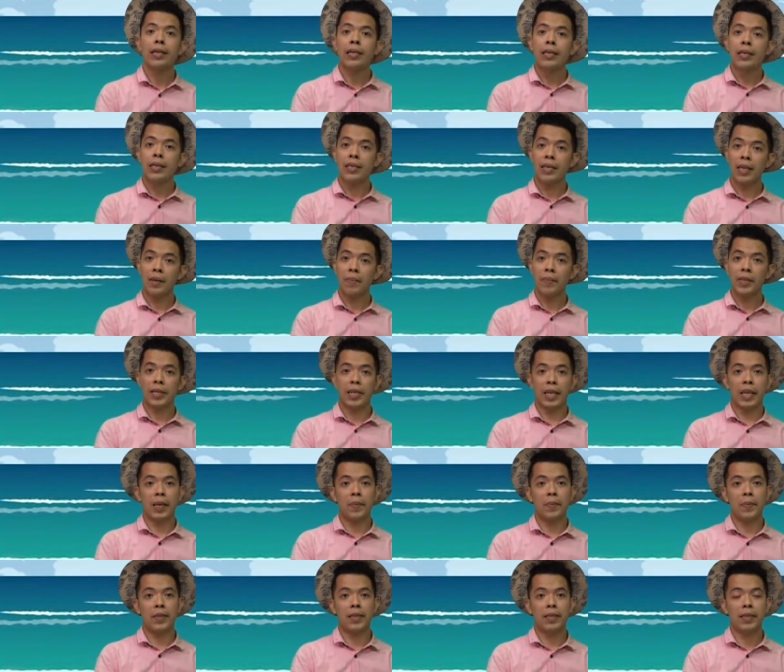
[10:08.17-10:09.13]

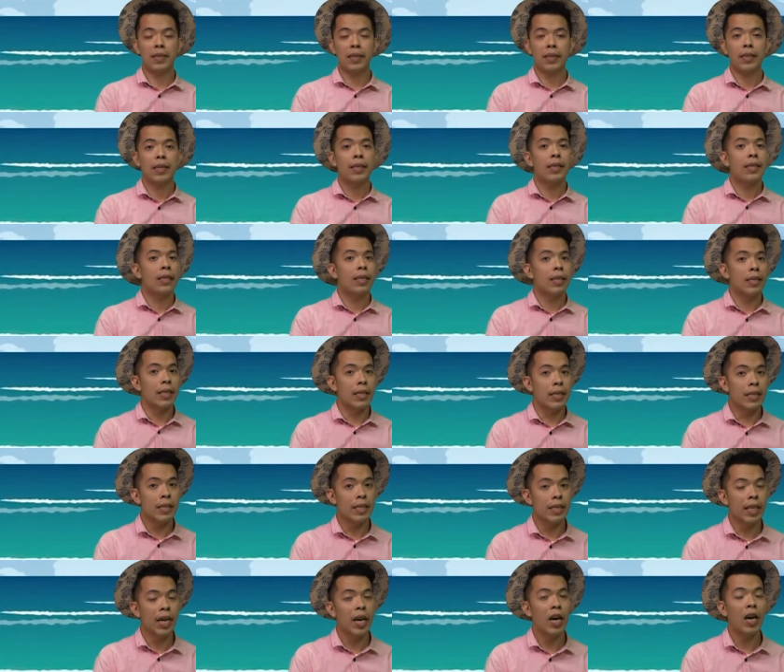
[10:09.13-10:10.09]
Sometimes the
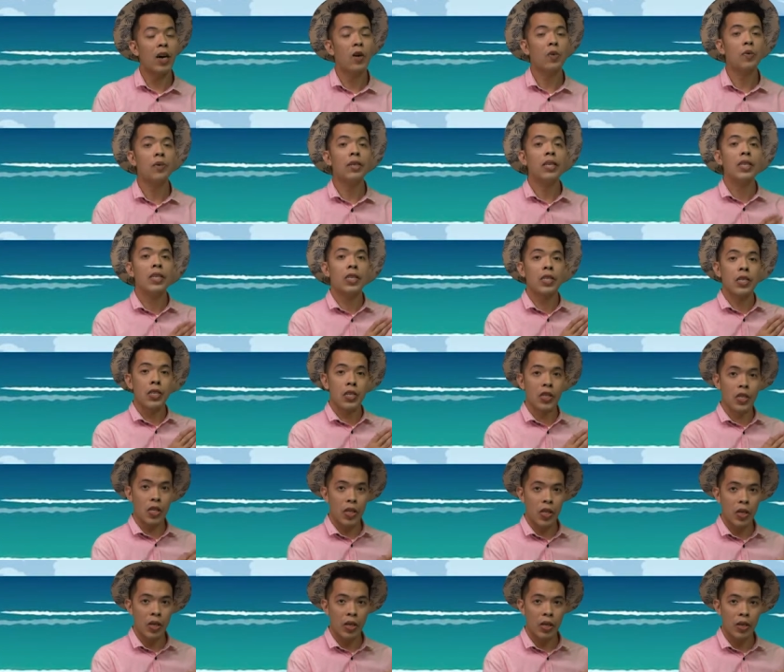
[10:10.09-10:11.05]
sound
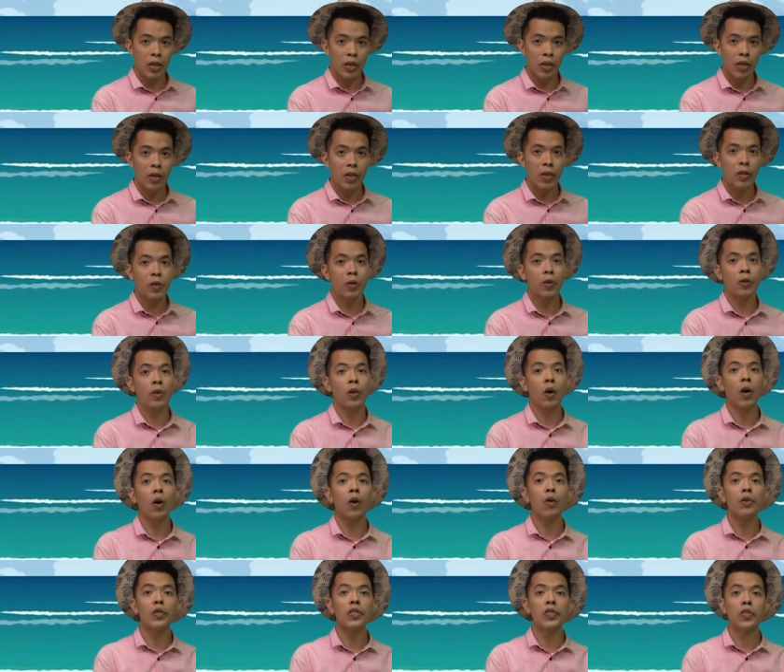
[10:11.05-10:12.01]
ch could
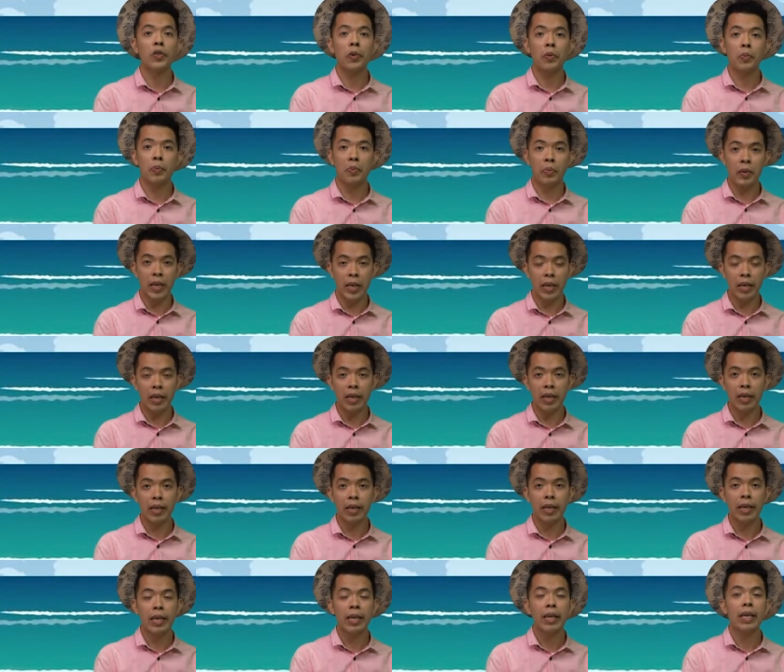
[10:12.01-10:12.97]
also be
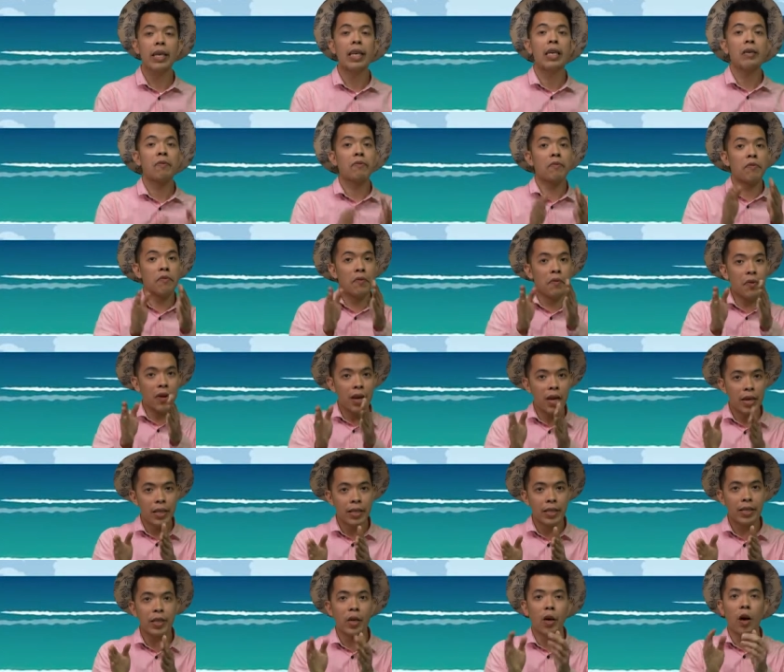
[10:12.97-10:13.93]
in
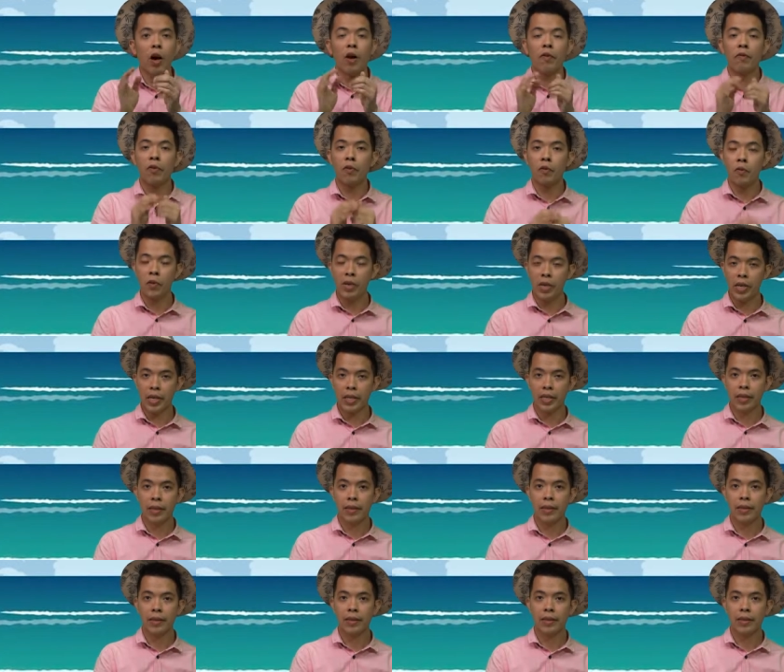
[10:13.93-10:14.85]
front of a word